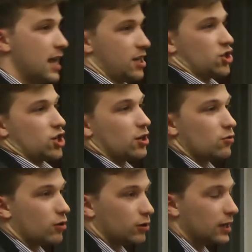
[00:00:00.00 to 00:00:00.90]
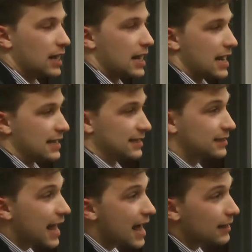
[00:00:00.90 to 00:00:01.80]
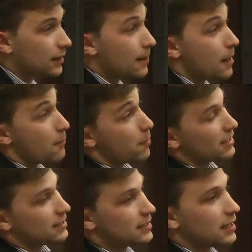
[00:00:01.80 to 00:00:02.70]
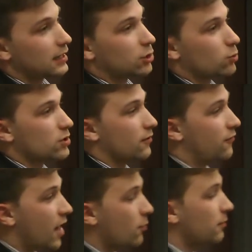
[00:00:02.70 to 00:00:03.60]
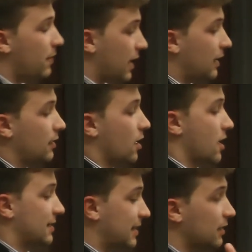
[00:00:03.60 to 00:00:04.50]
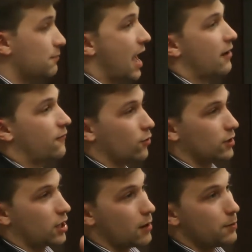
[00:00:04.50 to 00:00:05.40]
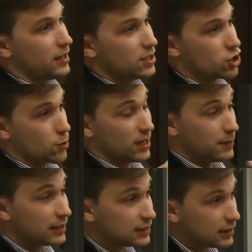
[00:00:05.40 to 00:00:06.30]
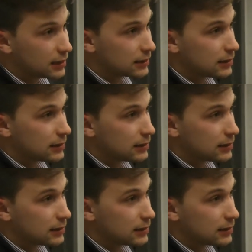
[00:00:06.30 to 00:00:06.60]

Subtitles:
in general, is dead, but still it was a very big setback for the company's credibility.